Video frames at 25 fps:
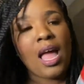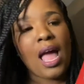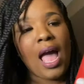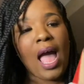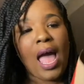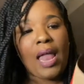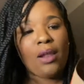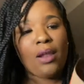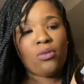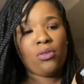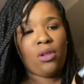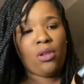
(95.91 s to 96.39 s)

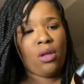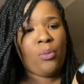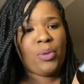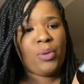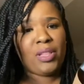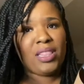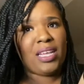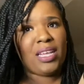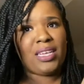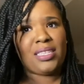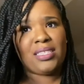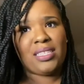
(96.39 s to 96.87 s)
I don't know
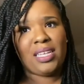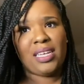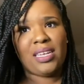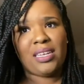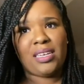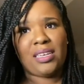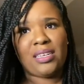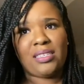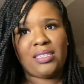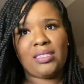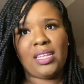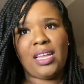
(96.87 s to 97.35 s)
what that
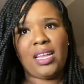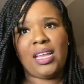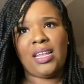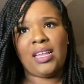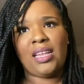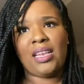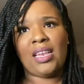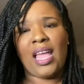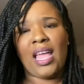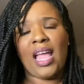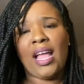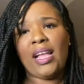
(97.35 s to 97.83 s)
says.
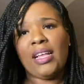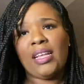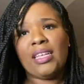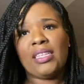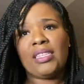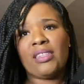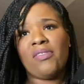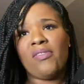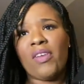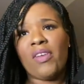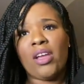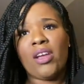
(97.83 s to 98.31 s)
And that
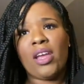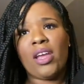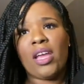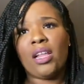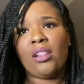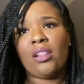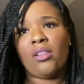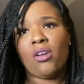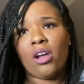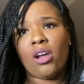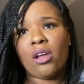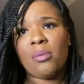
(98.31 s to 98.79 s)
is a very
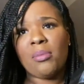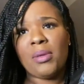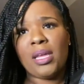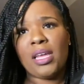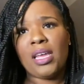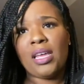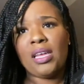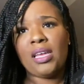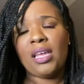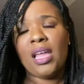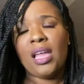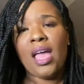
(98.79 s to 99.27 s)

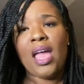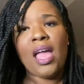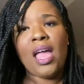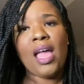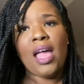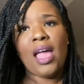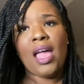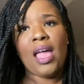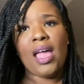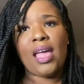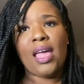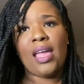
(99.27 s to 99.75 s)
alarming
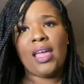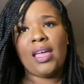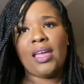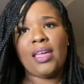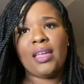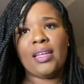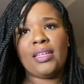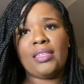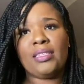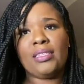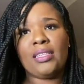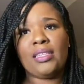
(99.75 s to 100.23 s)

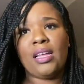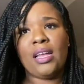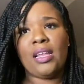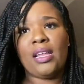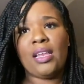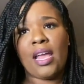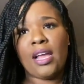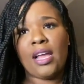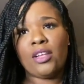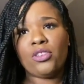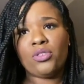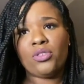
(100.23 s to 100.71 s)
as a
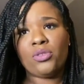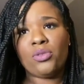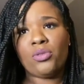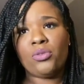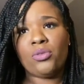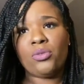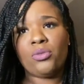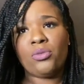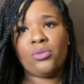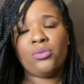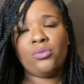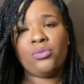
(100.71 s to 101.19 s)

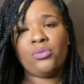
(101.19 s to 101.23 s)
natural,